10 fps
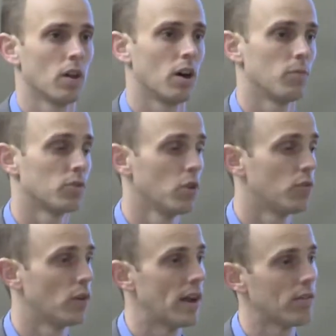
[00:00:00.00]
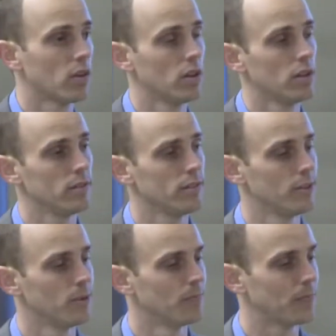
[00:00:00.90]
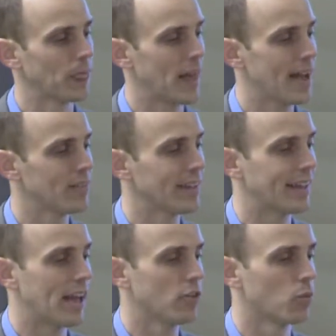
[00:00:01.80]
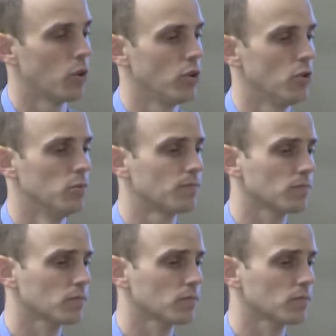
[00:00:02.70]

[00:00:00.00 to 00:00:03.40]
Um, so if you're ever you know, having a case where you